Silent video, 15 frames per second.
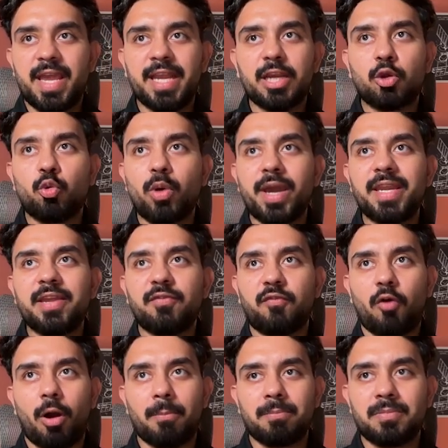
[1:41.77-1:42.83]
inquiry
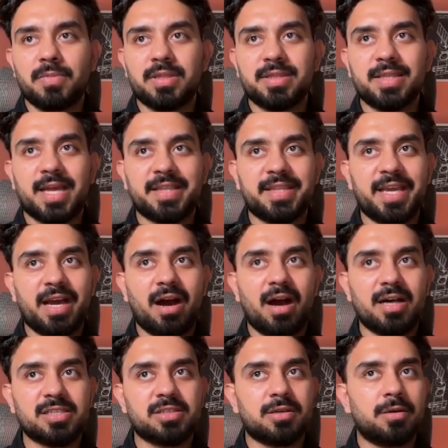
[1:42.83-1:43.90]
form that they
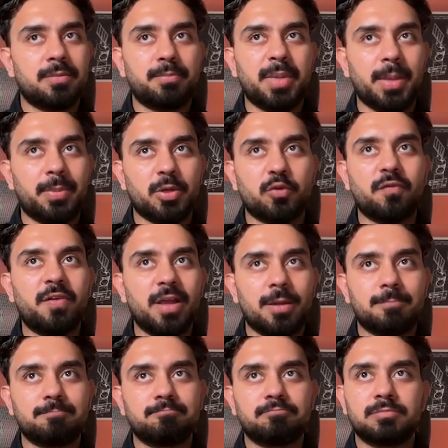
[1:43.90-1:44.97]
ask people to
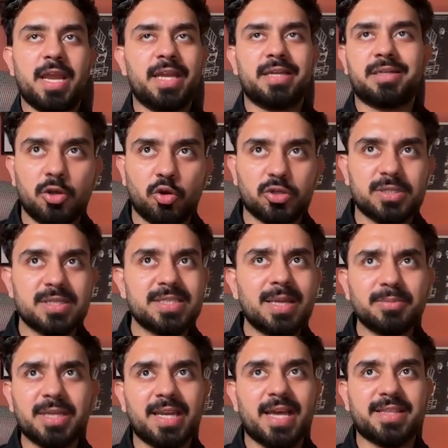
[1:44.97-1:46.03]
fill. It looks
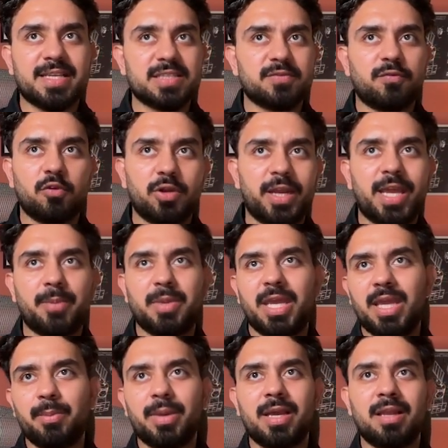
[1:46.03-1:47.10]
something like this: full name,
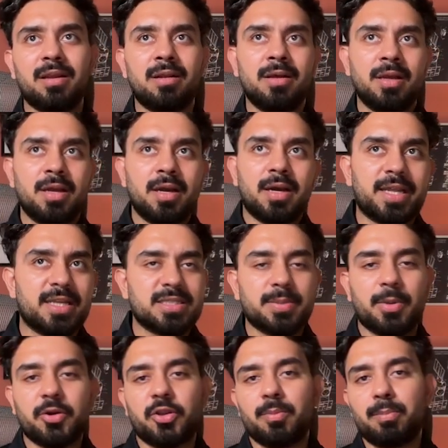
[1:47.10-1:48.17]
email, tell us
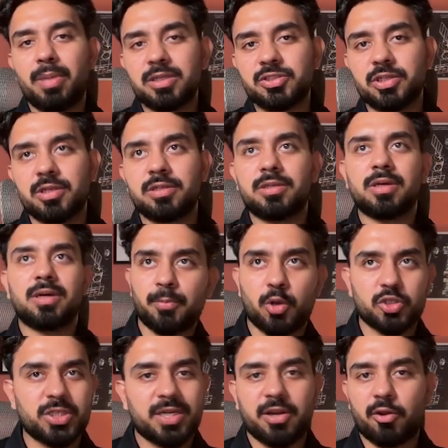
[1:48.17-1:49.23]
about your budget,
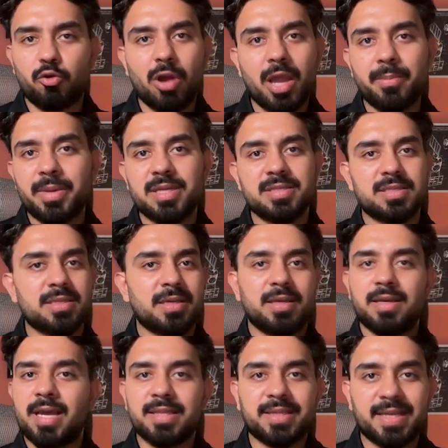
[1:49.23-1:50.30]
project requirements,
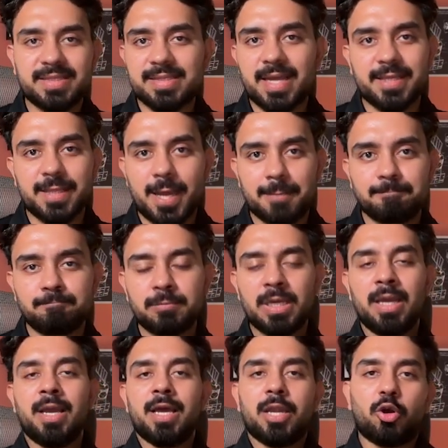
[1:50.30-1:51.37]
and things like that.
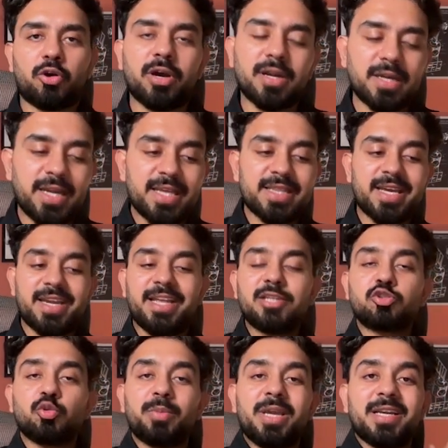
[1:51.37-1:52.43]
Now, currently, there
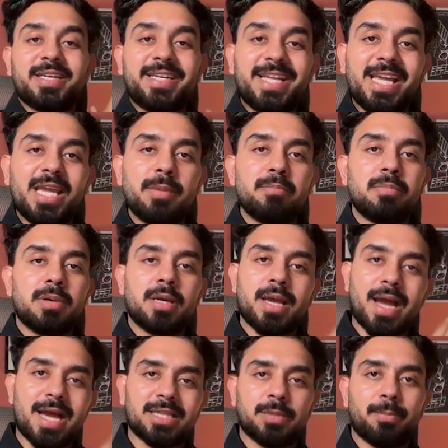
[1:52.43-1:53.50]
needs to be a team
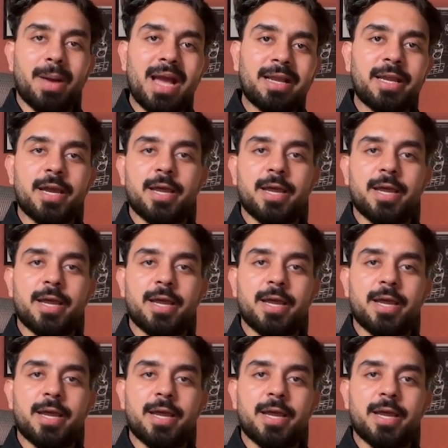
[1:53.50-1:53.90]
at the back